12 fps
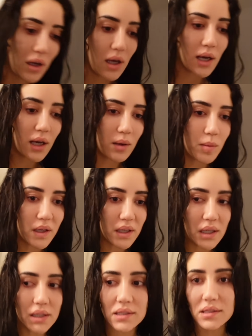Ah, but at
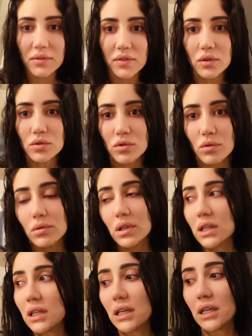least I feel so
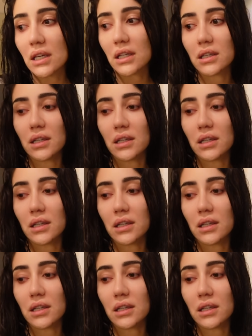clean